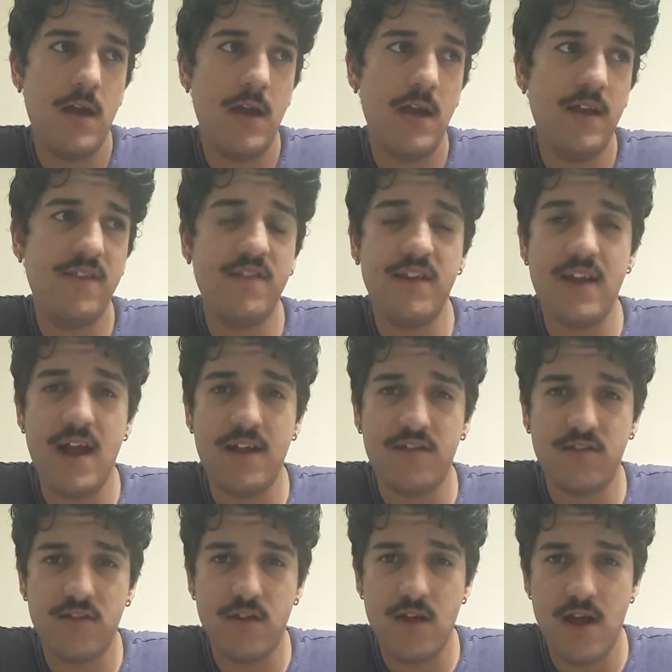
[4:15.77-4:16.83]
isn't
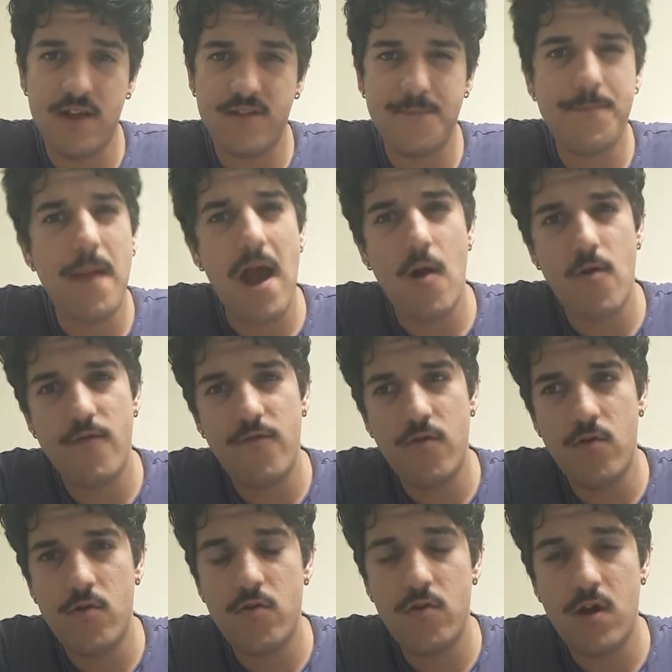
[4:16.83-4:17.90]
as
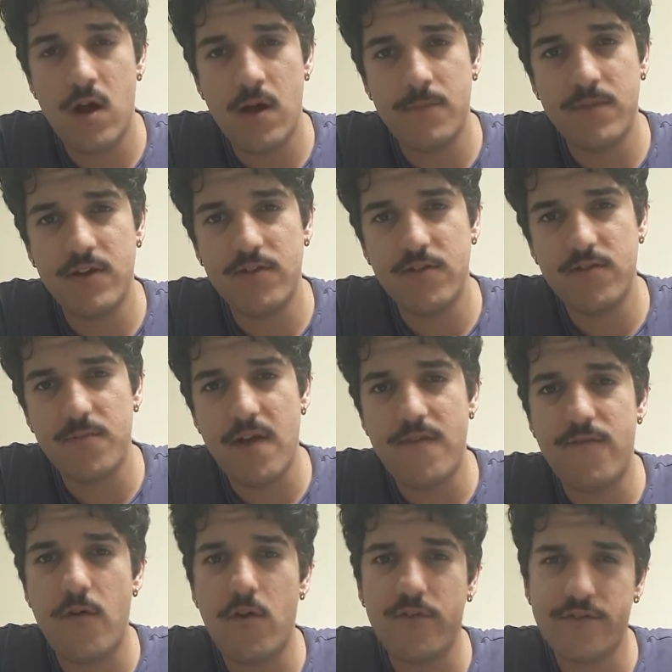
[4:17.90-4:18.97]
powerful, neither is my
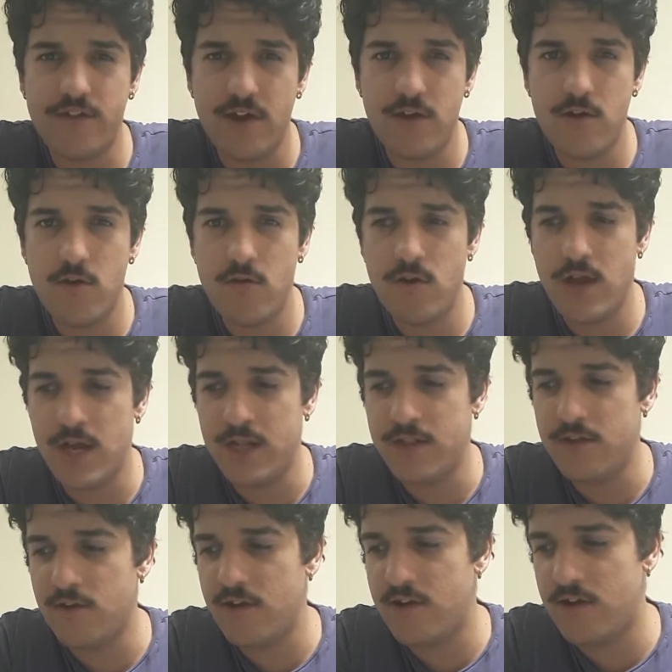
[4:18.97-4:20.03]
falsetto, and
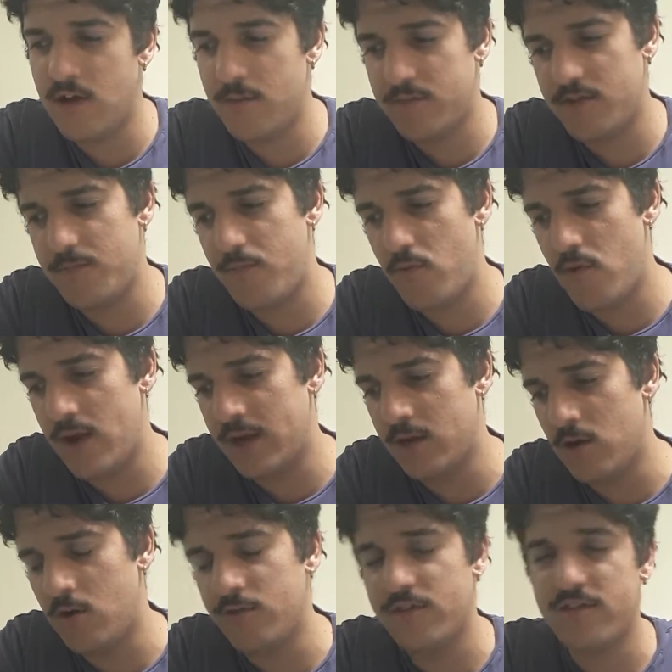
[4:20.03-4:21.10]
there comes a point
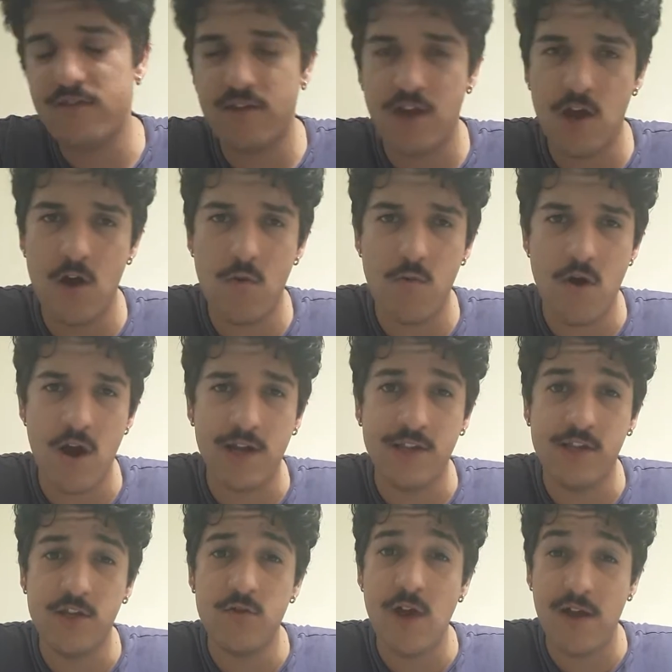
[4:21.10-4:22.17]
on the scale where I
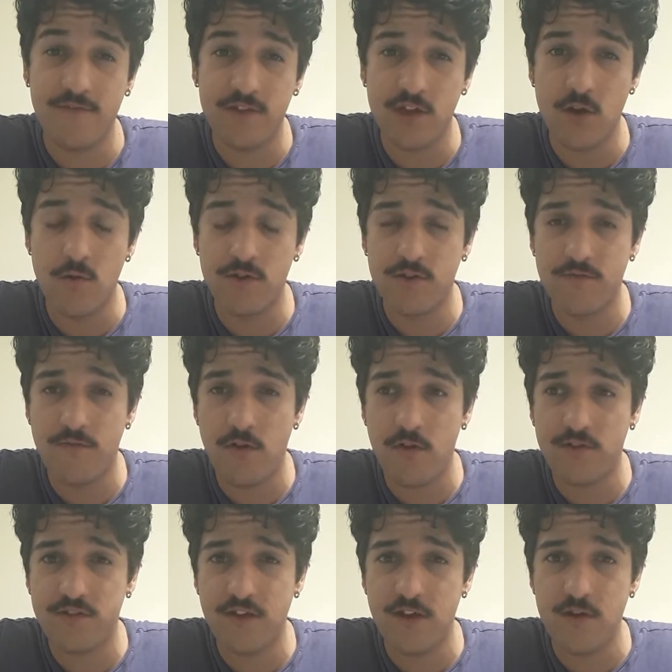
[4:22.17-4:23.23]
do have to go into
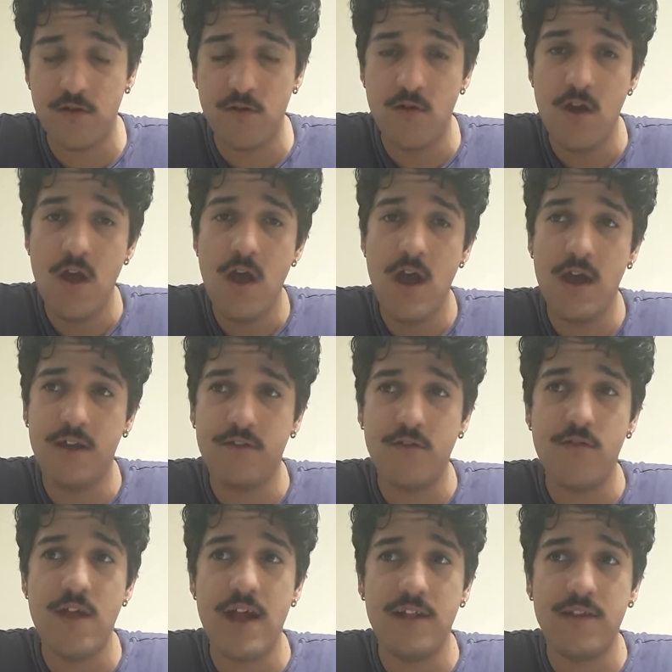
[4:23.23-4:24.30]
falsetto, and so